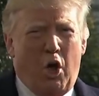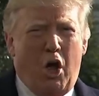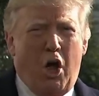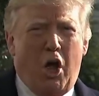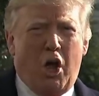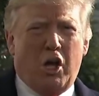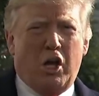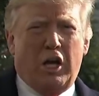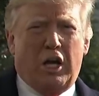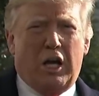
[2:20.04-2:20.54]

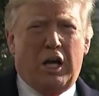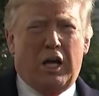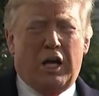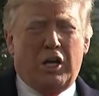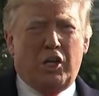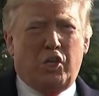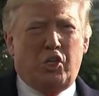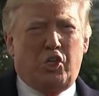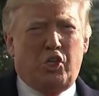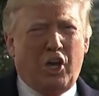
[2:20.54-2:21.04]
long
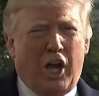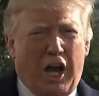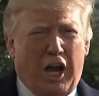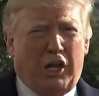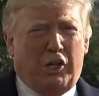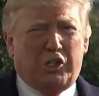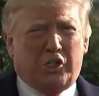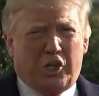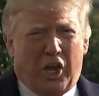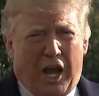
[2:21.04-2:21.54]
uh,
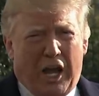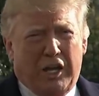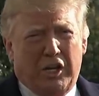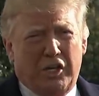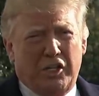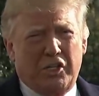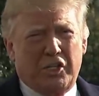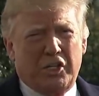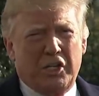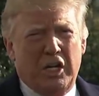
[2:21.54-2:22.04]
jail
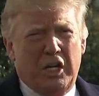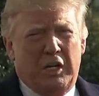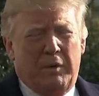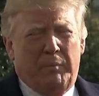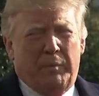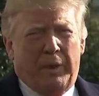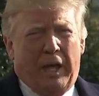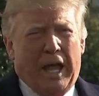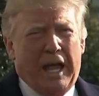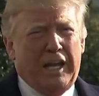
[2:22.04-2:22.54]
sentence,
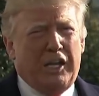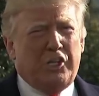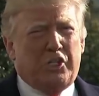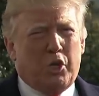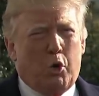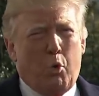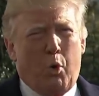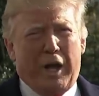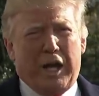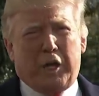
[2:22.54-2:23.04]
and
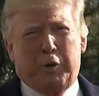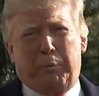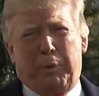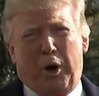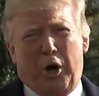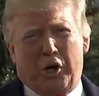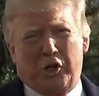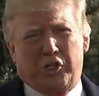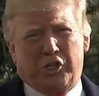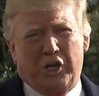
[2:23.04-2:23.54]
he's a weak
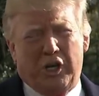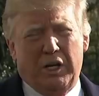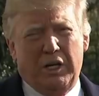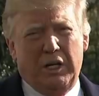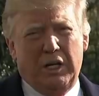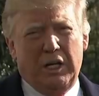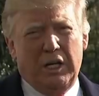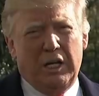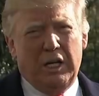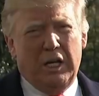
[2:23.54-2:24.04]
person.
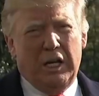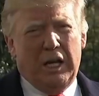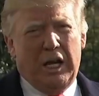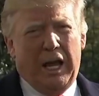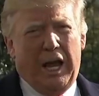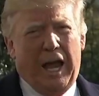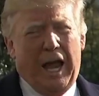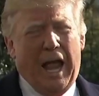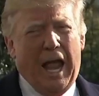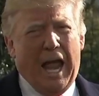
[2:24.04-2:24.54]

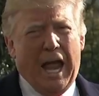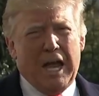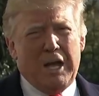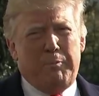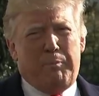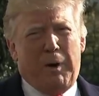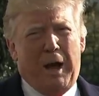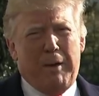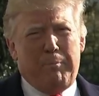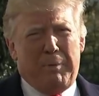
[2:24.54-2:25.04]
And
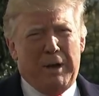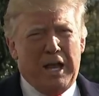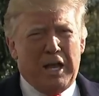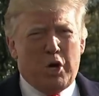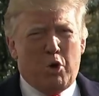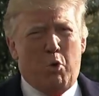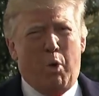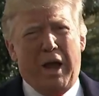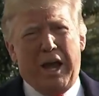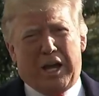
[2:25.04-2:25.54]
by
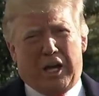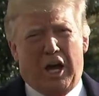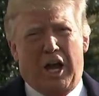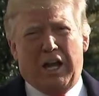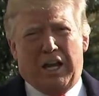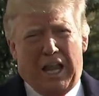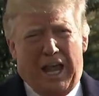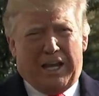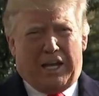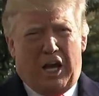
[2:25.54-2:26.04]
being weak,
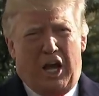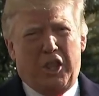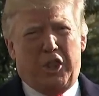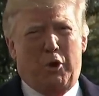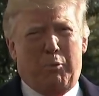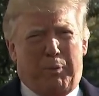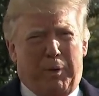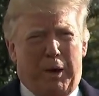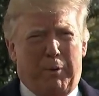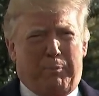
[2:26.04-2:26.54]
unlike
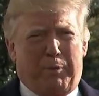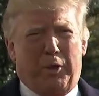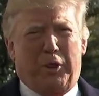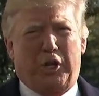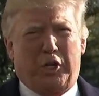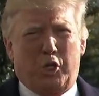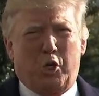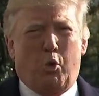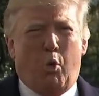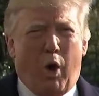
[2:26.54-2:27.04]
other people
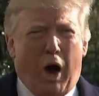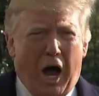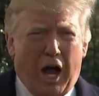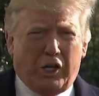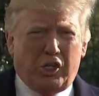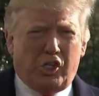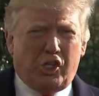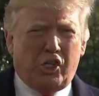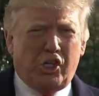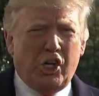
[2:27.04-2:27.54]
that you
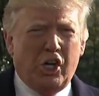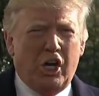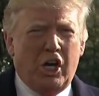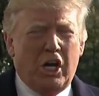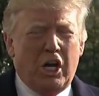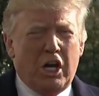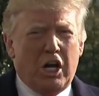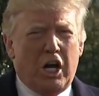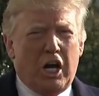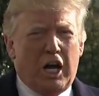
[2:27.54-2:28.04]
watch,
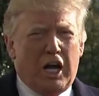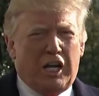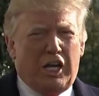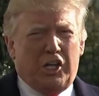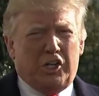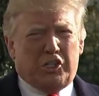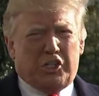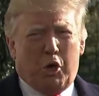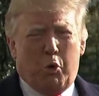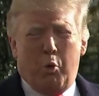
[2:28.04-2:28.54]
uh,
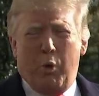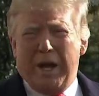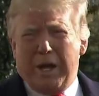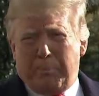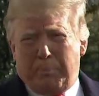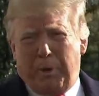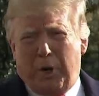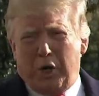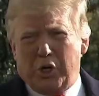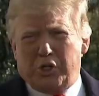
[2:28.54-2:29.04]
he's a
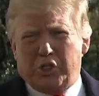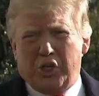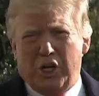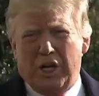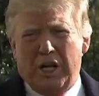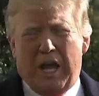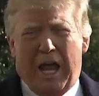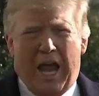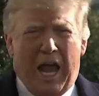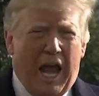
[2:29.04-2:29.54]
weak
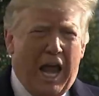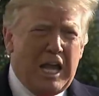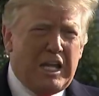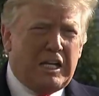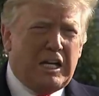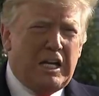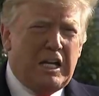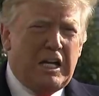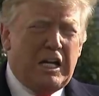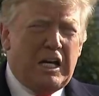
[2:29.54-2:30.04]
person, and
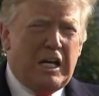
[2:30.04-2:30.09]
